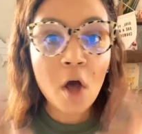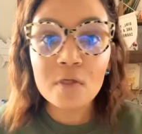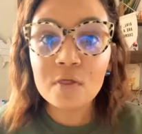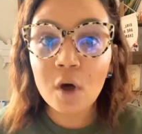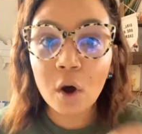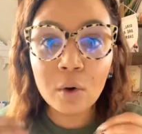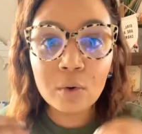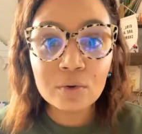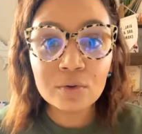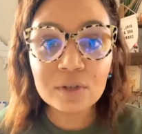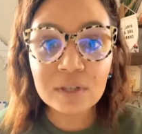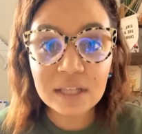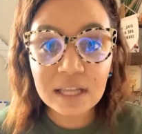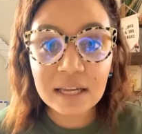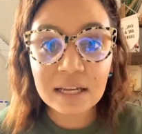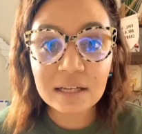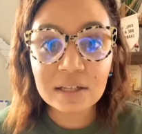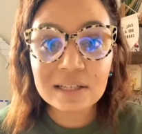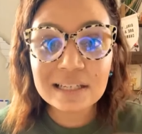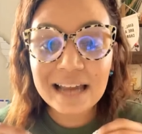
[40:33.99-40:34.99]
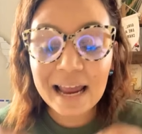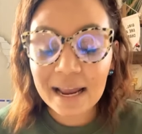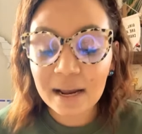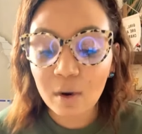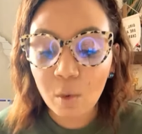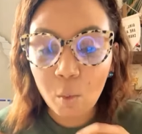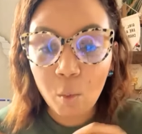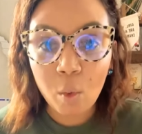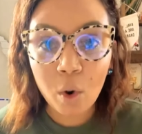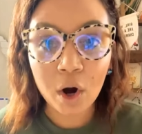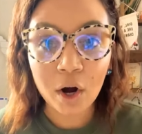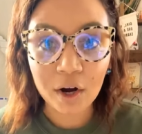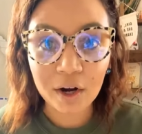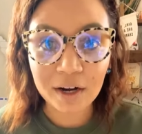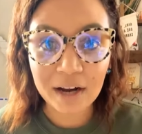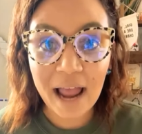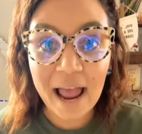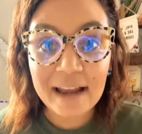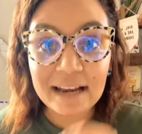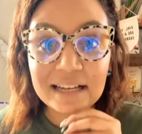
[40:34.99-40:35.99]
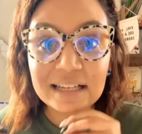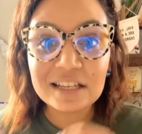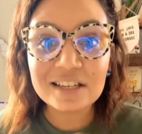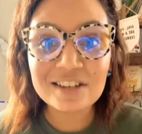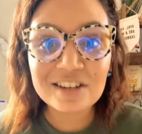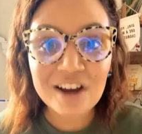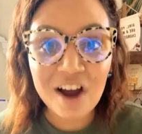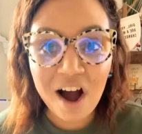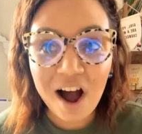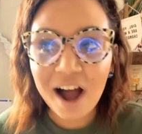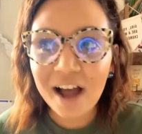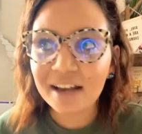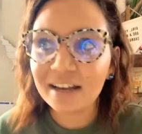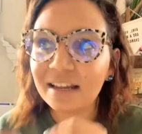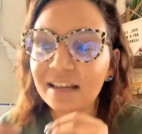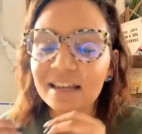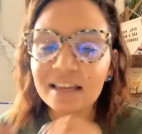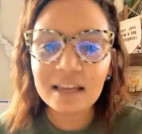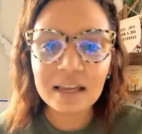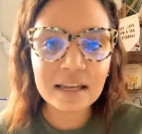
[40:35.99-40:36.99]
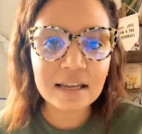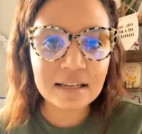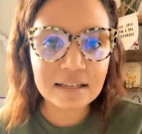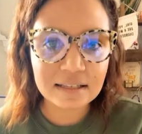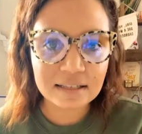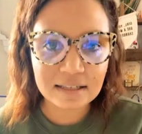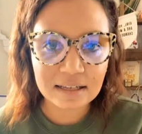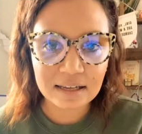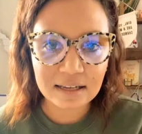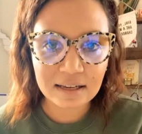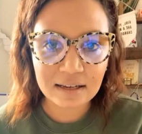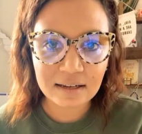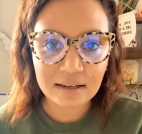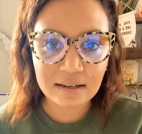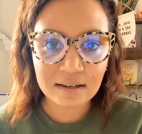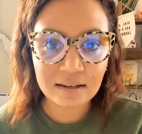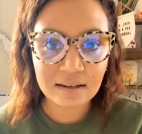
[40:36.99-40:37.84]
those things take work and it's not easy.